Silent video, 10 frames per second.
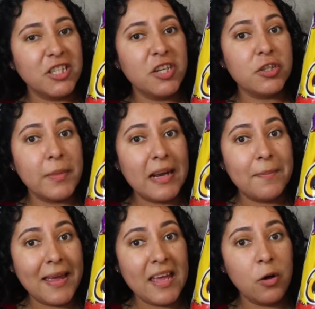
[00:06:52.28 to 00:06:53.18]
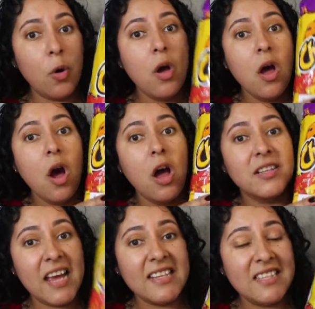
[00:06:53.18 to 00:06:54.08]
Cheetos made in Mexico
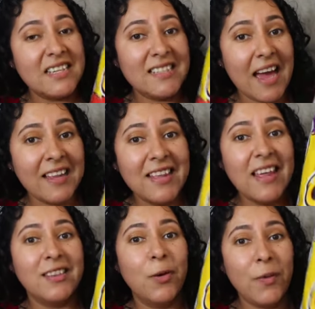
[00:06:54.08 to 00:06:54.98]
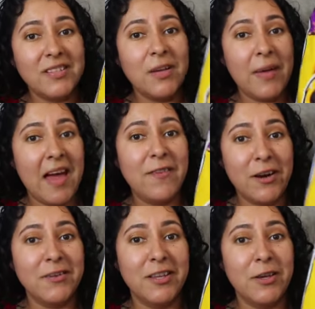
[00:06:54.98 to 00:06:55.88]
taste exactly like the ones that we have
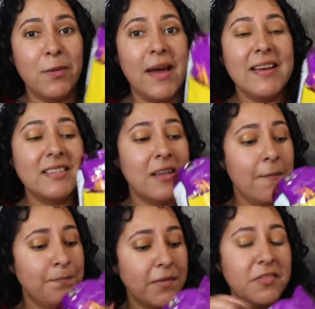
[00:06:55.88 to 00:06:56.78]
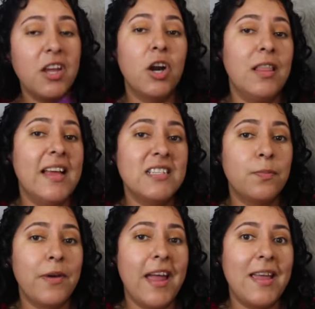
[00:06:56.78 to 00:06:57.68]
here in the US. They are less
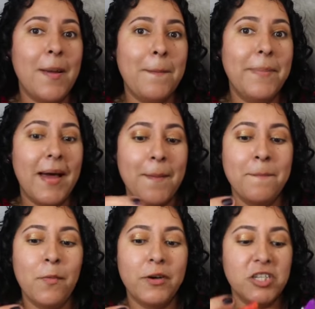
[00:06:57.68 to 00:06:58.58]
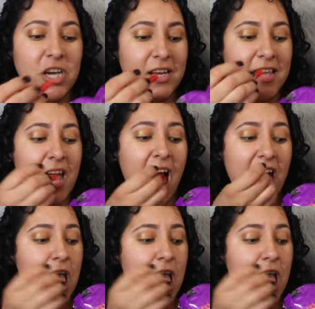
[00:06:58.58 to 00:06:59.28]
bright, but more chunky.